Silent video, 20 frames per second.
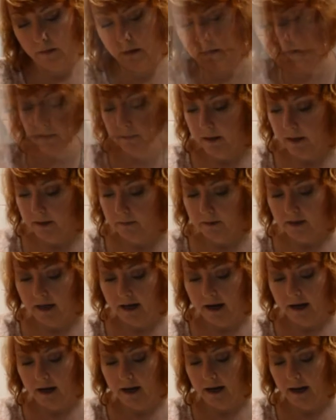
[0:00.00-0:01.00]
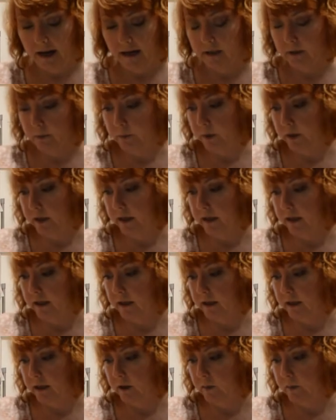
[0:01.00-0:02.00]
Sometimes I like to put in
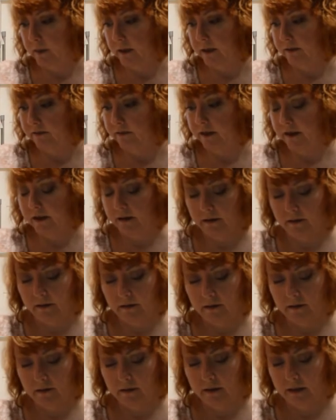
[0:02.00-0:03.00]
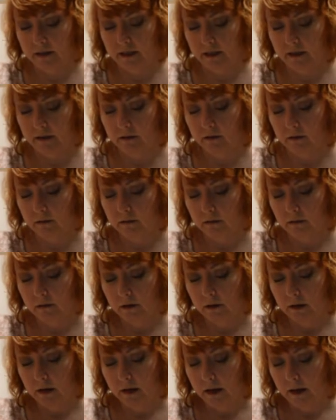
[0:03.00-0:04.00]
a little bit of dill,
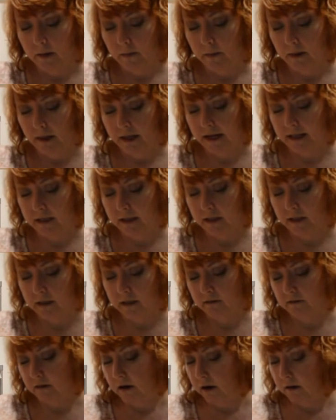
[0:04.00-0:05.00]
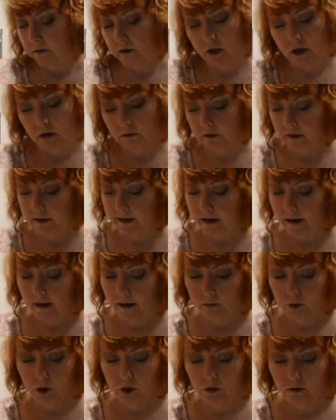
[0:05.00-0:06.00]
but that's totally
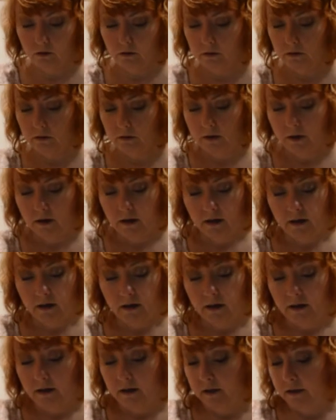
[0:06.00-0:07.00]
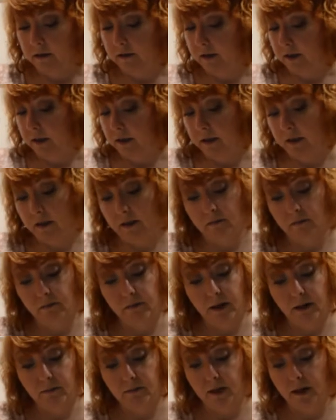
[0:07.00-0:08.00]
optional.
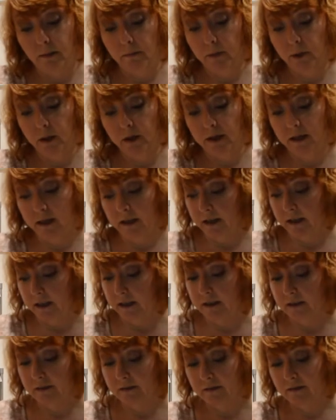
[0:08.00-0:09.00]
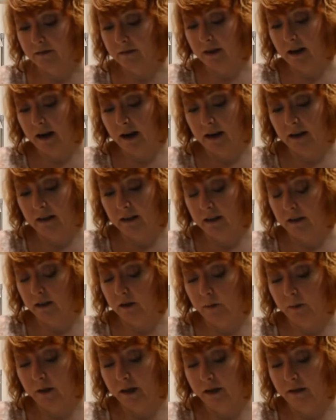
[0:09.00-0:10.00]
Sometimes I put in a little
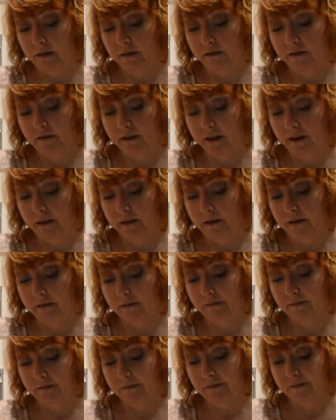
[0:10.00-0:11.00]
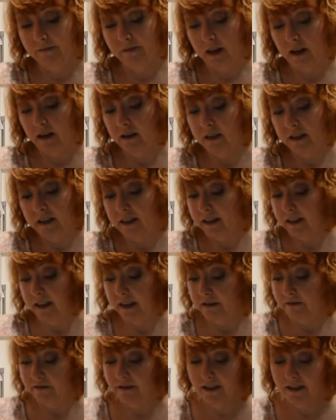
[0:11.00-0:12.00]
bit of onion
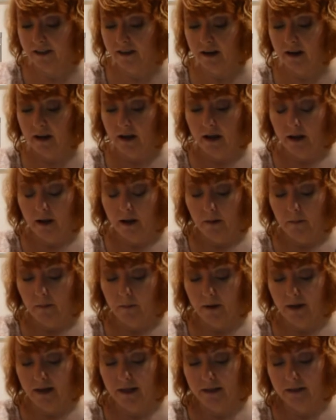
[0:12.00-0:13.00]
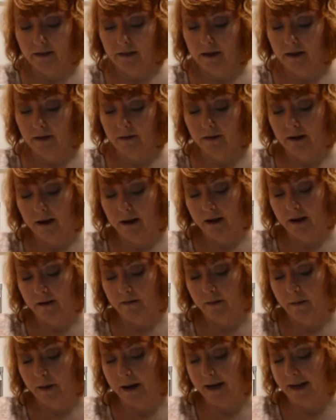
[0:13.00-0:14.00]
even, but you know, not
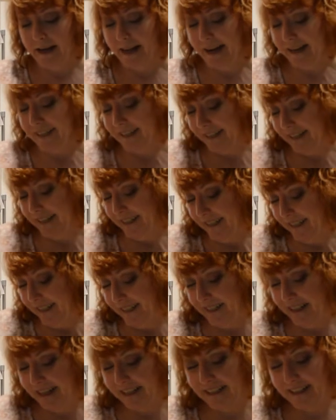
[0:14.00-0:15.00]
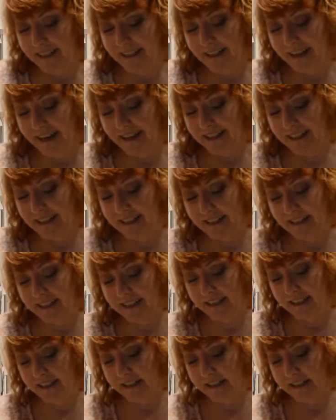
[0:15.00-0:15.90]
everybody likes onion, so that's